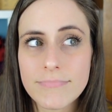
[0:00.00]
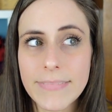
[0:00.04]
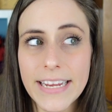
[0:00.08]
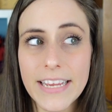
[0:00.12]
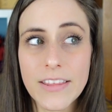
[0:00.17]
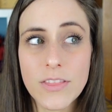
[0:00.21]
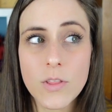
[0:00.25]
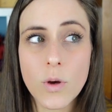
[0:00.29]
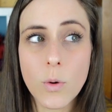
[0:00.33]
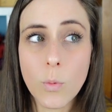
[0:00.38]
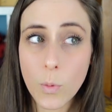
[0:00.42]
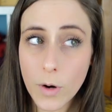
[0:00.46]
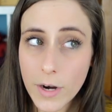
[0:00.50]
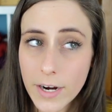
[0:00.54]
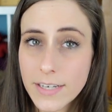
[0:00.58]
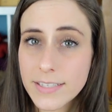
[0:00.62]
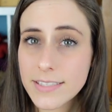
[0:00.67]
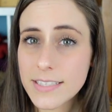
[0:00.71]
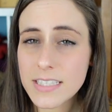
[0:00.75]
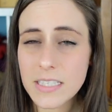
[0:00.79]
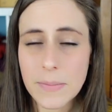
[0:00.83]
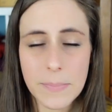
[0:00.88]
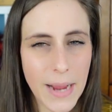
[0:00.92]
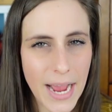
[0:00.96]
in the works
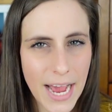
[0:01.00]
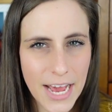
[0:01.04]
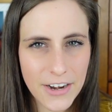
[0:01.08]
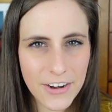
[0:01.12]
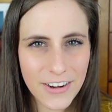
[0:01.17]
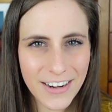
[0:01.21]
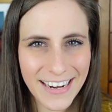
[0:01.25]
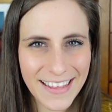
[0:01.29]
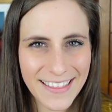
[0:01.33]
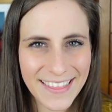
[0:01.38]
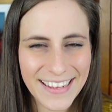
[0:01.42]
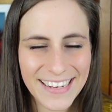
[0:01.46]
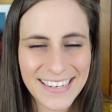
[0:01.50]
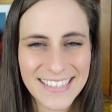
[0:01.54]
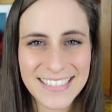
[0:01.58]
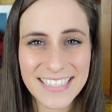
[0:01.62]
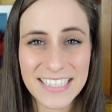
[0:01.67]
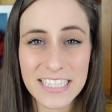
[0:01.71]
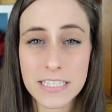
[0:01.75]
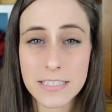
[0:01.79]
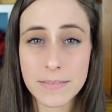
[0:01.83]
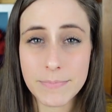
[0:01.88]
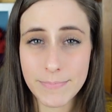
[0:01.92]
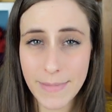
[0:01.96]
as a pattern, I think,
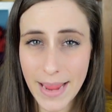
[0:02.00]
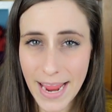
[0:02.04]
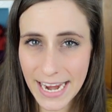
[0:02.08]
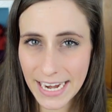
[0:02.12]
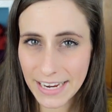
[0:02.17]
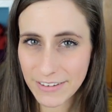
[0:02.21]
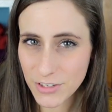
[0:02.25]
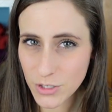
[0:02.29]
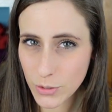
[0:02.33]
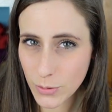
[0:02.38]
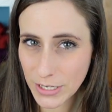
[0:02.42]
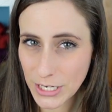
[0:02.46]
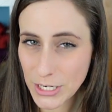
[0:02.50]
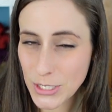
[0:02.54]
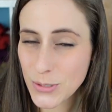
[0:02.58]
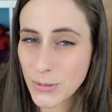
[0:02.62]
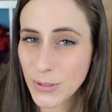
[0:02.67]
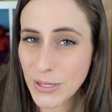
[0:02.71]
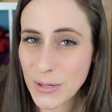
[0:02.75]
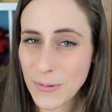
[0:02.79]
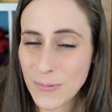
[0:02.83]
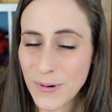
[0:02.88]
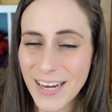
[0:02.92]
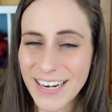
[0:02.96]
since May of
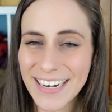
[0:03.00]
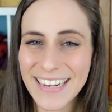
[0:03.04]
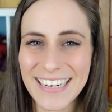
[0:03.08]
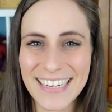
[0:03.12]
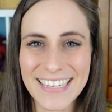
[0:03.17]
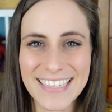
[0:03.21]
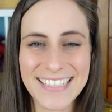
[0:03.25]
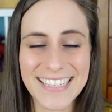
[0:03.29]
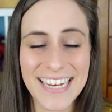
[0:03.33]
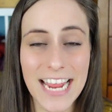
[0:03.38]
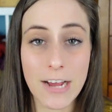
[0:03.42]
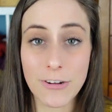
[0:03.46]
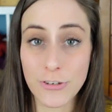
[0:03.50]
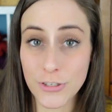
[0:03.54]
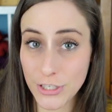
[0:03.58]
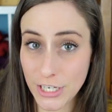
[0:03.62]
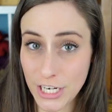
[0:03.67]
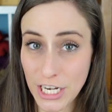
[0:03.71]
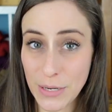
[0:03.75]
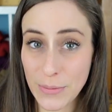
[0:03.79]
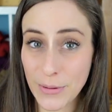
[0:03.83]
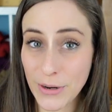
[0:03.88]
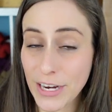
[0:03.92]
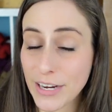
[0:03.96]
2021, and it's now
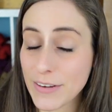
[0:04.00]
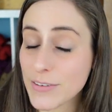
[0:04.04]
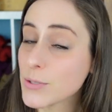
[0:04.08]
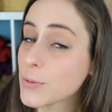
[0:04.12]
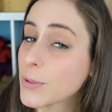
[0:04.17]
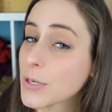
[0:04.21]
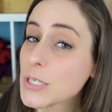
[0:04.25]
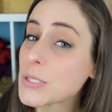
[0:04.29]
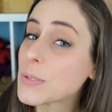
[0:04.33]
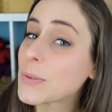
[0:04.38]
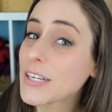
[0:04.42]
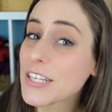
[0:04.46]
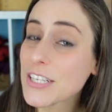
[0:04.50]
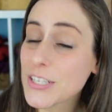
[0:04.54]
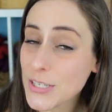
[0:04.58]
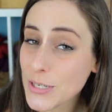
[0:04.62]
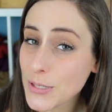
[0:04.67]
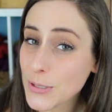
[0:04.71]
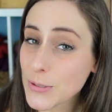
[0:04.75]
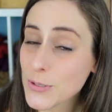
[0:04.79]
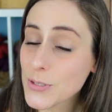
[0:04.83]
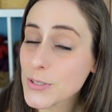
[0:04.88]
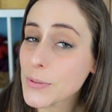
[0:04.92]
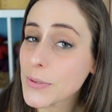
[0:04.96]
January of
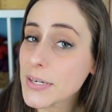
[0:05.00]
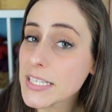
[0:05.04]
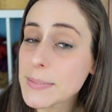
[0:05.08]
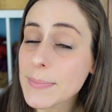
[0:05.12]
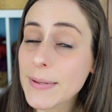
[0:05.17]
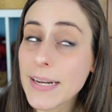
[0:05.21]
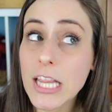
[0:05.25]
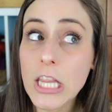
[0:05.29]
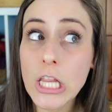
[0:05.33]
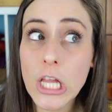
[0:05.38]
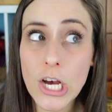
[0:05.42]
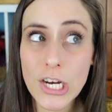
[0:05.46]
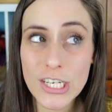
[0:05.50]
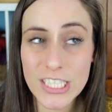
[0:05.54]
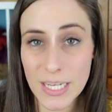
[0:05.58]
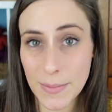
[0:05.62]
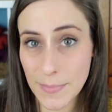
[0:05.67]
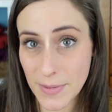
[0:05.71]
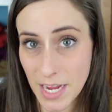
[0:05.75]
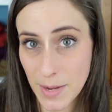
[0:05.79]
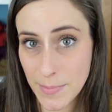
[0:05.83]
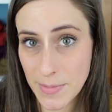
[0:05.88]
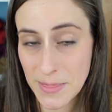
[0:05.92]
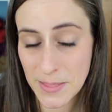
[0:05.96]
2022, so it's been a long
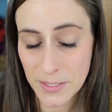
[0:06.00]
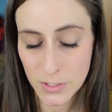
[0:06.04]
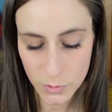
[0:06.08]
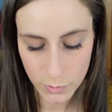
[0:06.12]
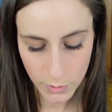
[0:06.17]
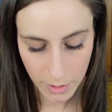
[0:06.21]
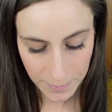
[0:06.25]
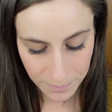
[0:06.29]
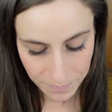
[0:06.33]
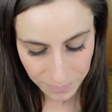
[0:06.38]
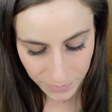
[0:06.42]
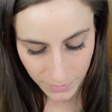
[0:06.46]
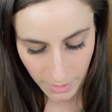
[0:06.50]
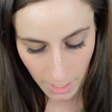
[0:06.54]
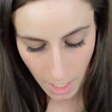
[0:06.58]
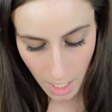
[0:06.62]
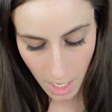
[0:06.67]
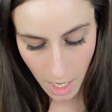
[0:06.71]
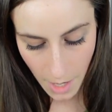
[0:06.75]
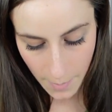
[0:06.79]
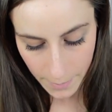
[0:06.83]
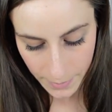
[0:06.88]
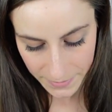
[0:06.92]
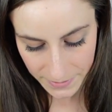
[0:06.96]
time coming, this one.
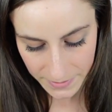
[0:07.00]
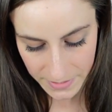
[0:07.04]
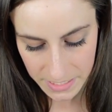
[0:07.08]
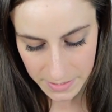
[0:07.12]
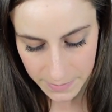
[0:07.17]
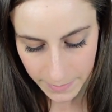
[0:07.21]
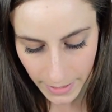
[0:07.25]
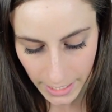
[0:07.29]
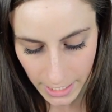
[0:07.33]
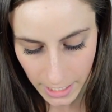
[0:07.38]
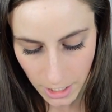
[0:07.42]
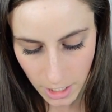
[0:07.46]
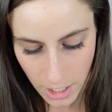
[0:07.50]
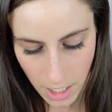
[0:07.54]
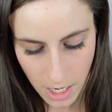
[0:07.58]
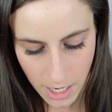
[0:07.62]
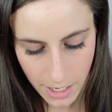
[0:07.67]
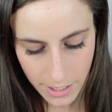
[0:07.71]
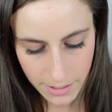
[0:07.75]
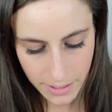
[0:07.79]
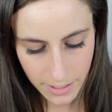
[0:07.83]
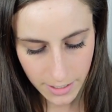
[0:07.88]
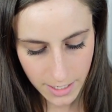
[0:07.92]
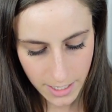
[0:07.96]
But this main
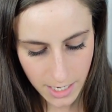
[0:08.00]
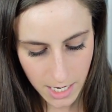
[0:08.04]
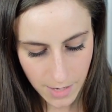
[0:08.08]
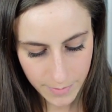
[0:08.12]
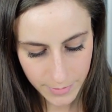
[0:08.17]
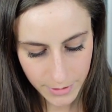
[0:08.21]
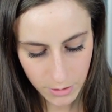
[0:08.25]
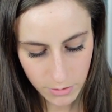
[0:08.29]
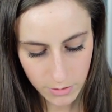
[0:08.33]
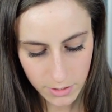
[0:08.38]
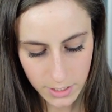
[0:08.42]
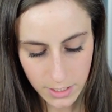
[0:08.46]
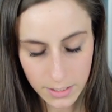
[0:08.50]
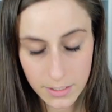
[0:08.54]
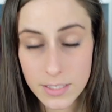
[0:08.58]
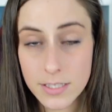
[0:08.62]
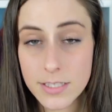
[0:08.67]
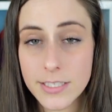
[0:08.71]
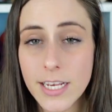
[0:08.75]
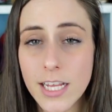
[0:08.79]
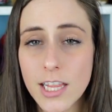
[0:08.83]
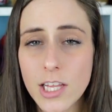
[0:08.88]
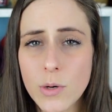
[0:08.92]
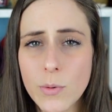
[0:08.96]
yarn um, used on
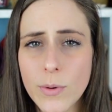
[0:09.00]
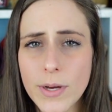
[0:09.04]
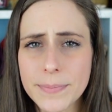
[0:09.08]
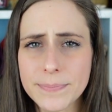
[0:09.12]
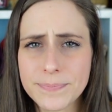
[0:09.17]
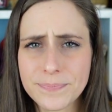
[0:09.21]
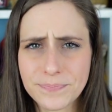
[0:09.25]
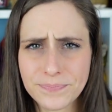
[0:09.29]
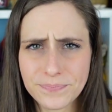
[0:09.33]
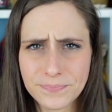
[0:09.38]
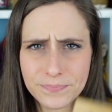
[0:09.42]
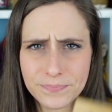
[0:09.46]
this yellow one